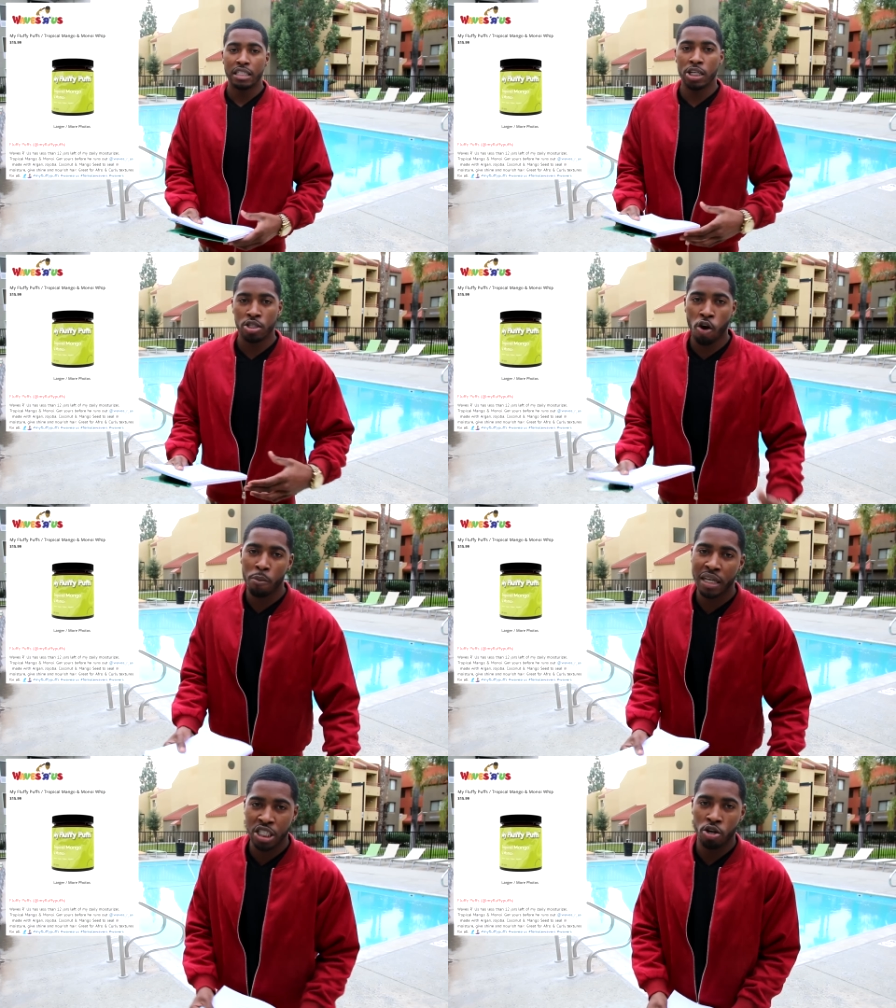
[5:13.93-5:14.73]
She
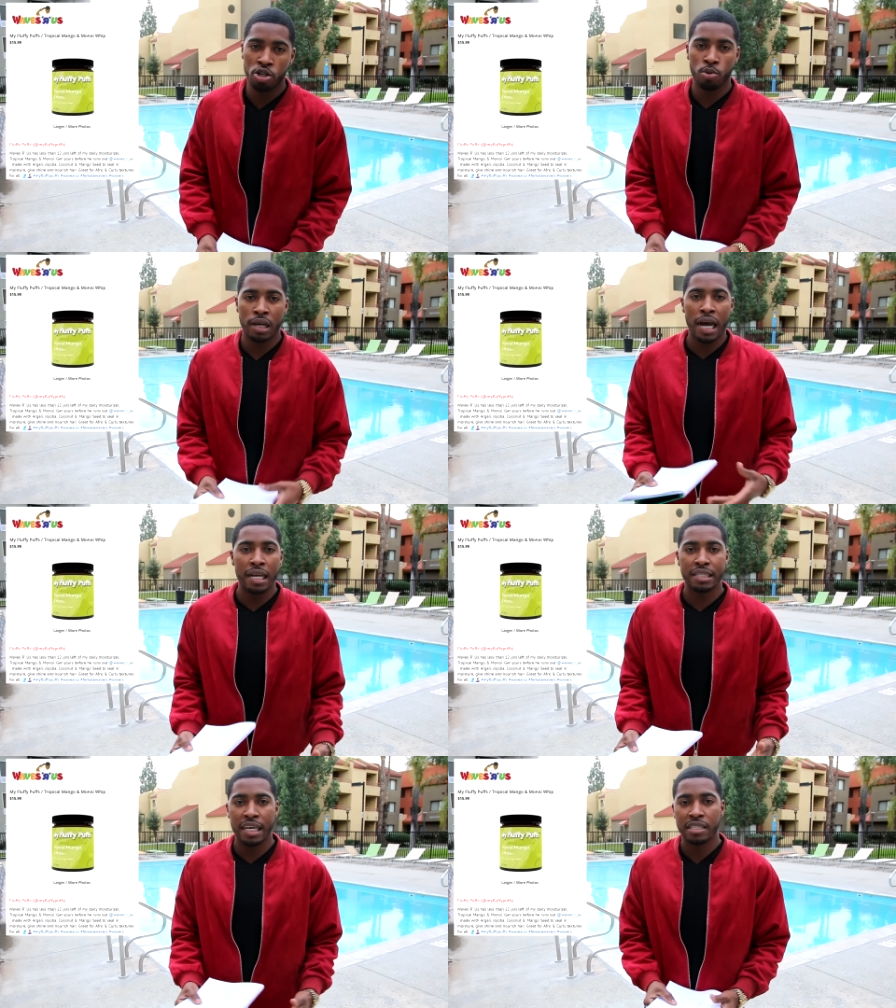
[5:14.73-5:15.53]
told me she gonna do a
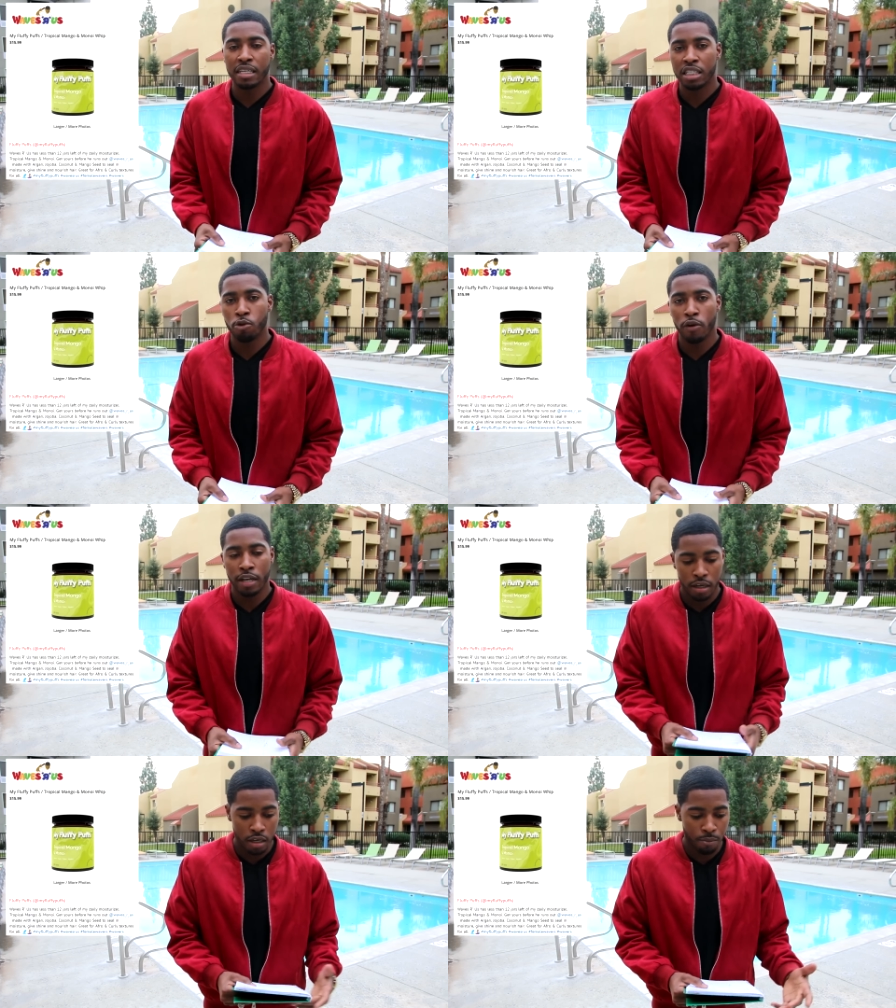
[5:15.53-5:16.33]
contest and she
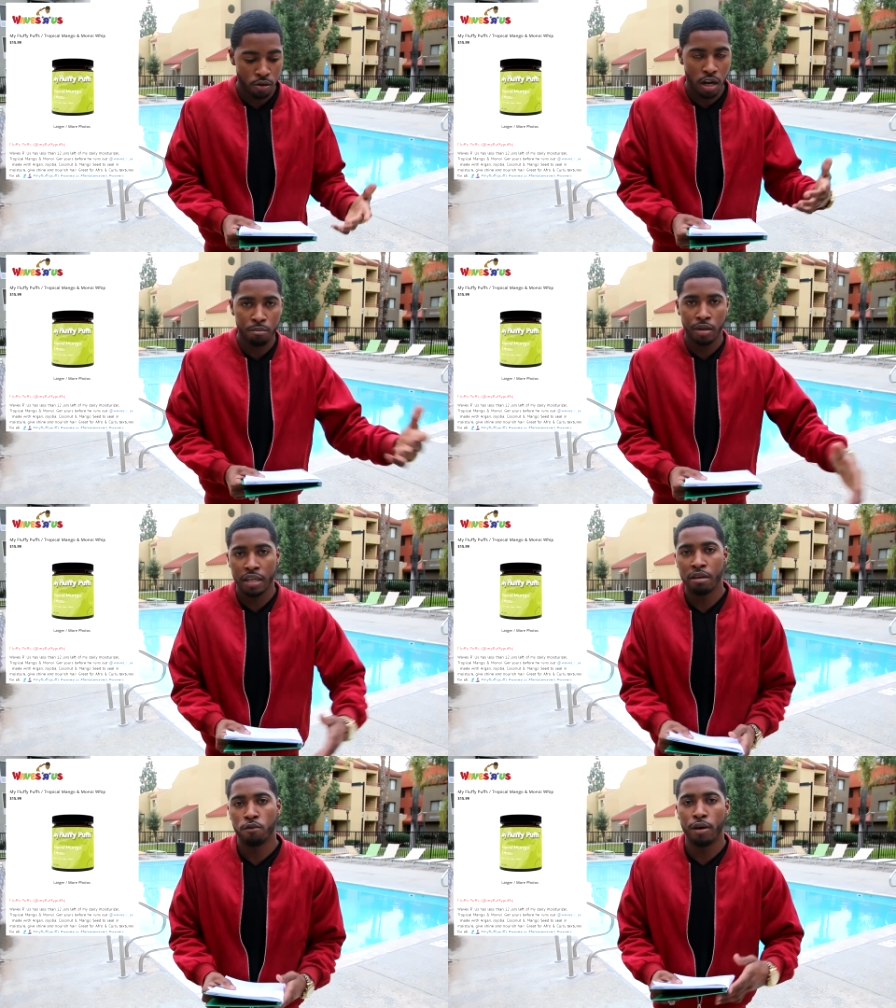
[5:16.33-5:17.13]
wanna, um, you know what I
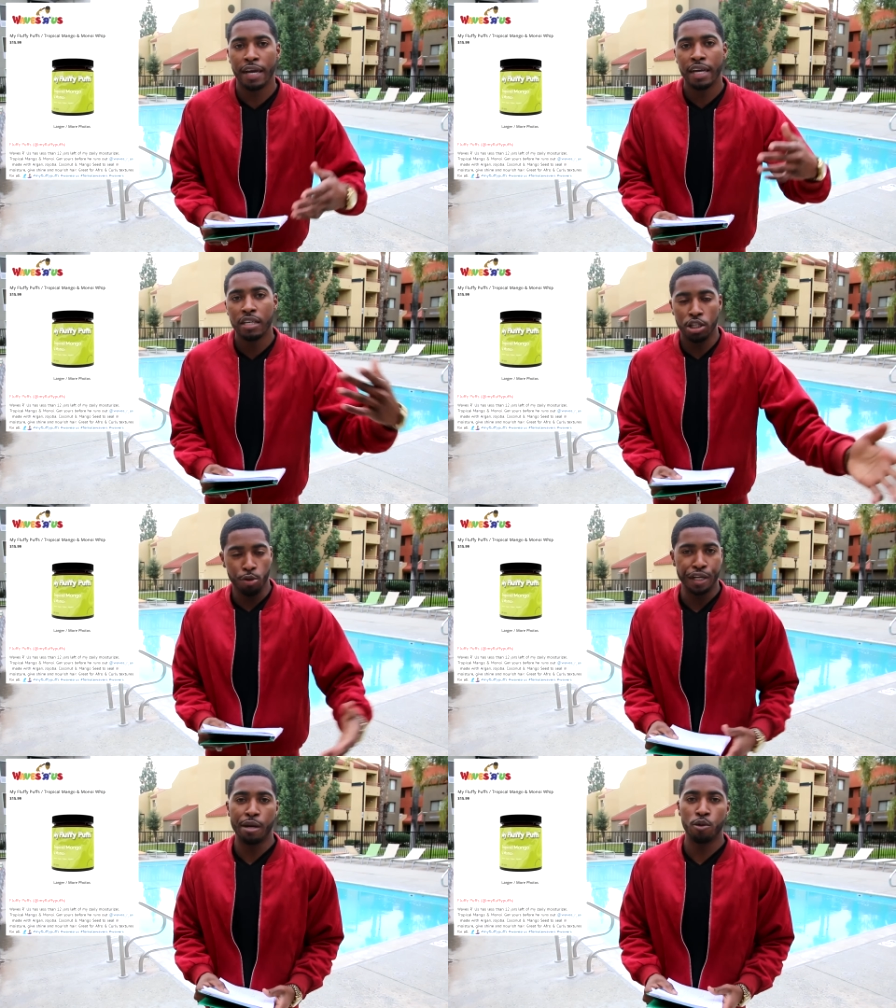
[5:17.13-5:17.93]
mean, give away the
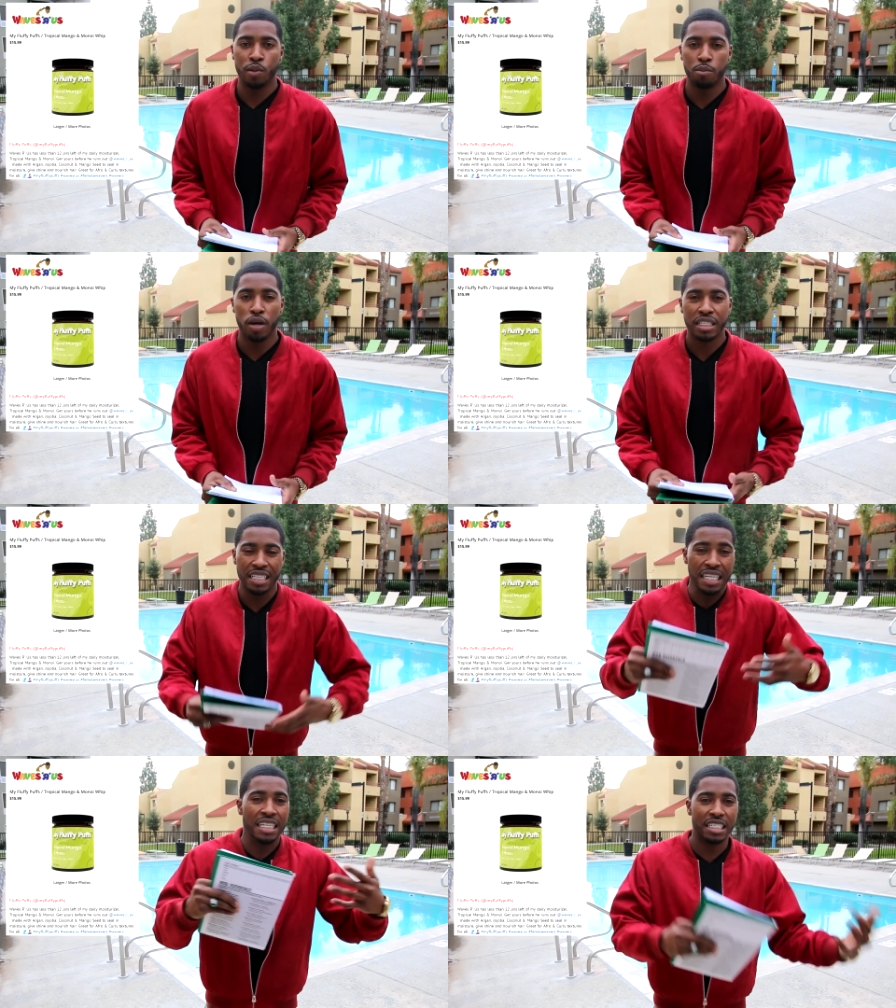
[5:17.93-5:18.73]
3WP
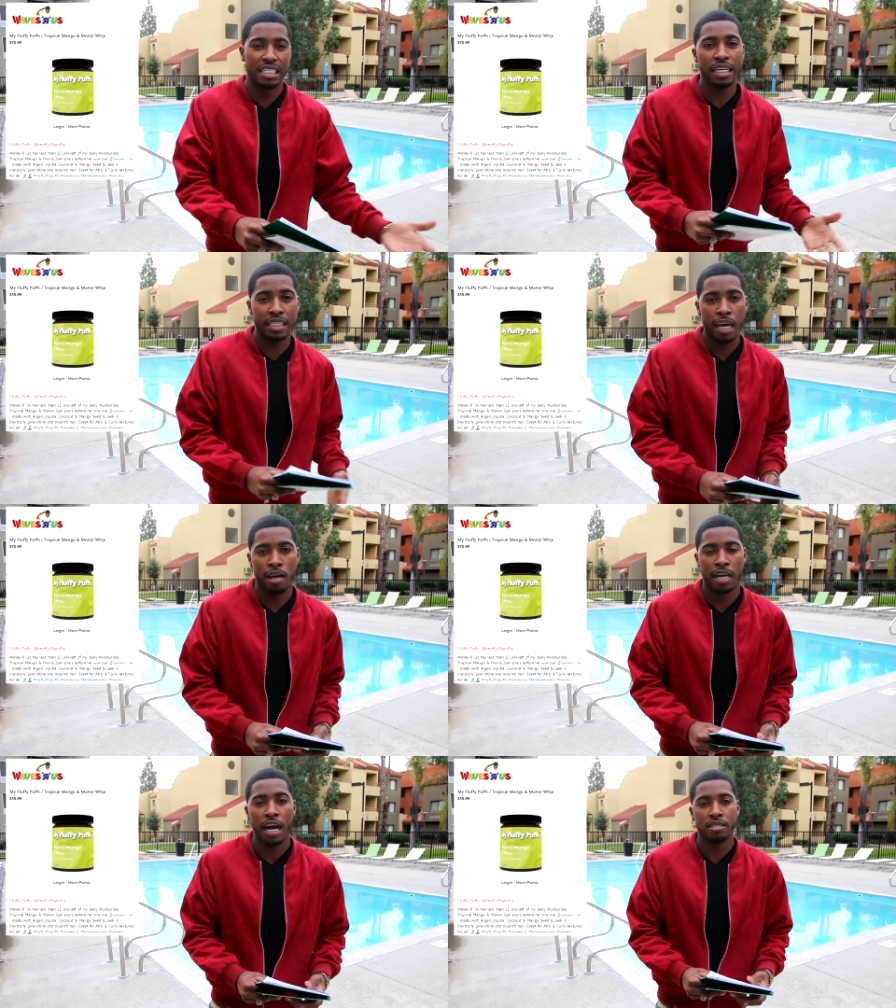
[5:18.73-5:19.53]
brushes. She did
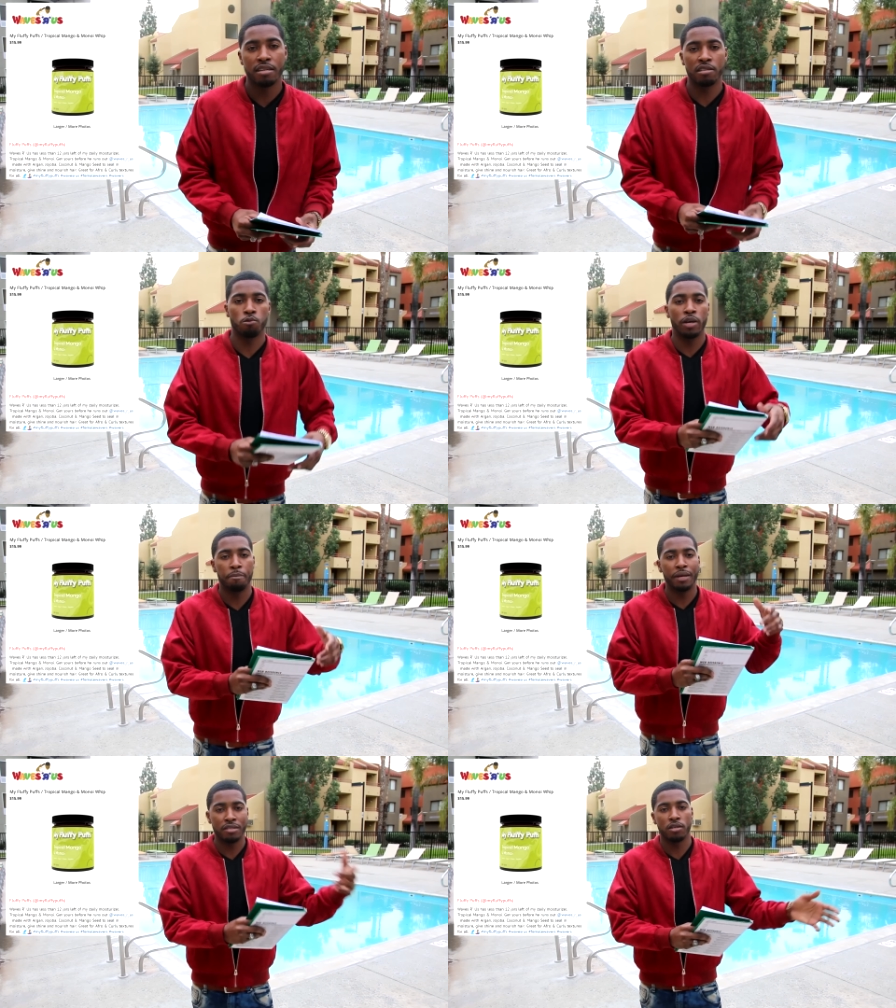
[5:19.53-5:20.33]
that contest
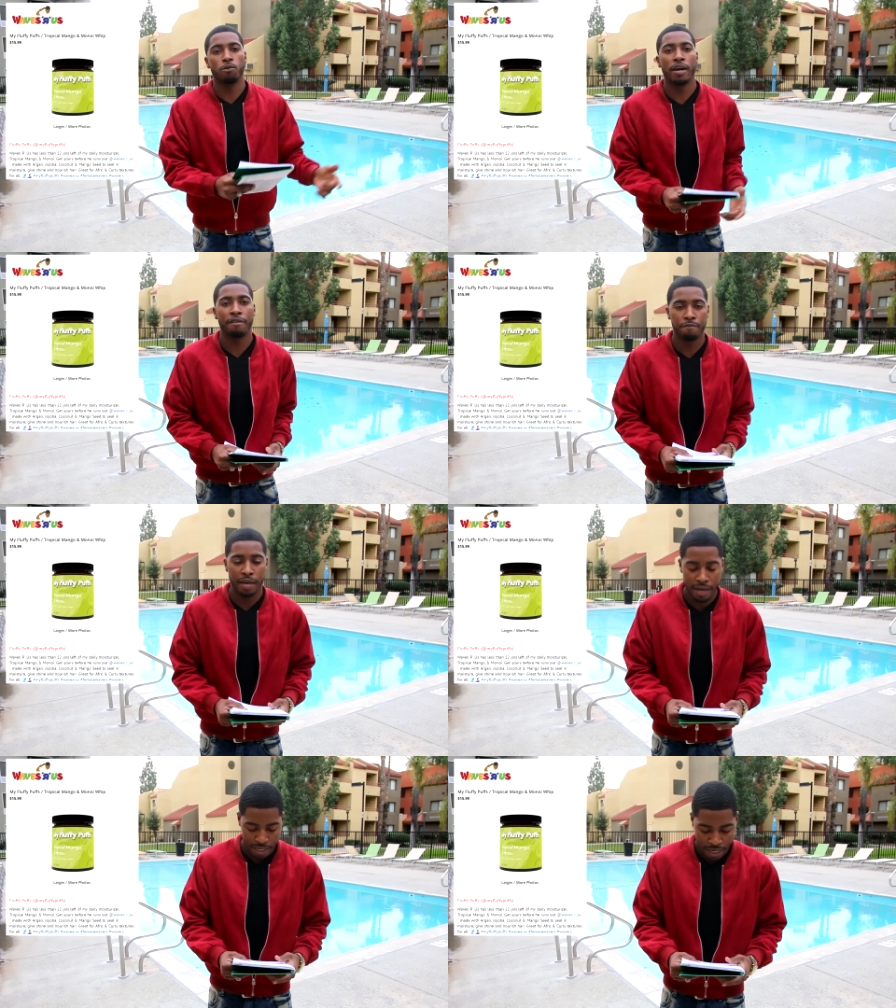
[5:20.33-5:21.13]
with Mr. Wave
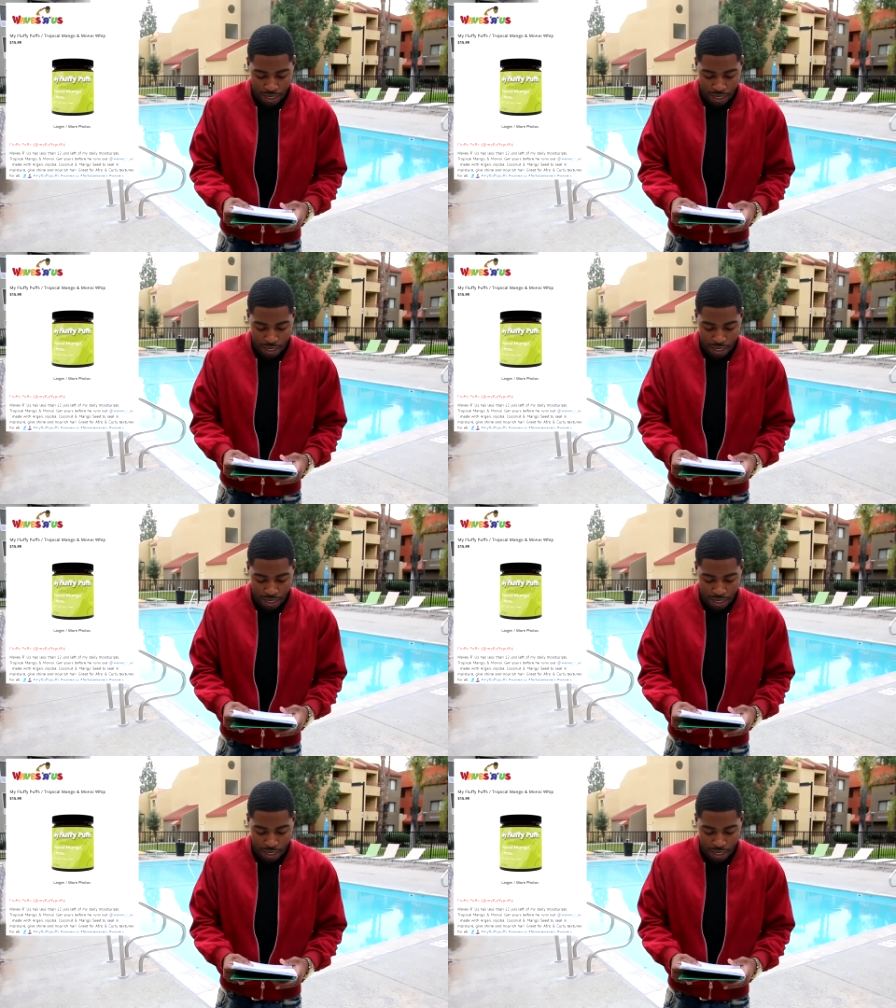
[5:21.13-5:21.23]
Man.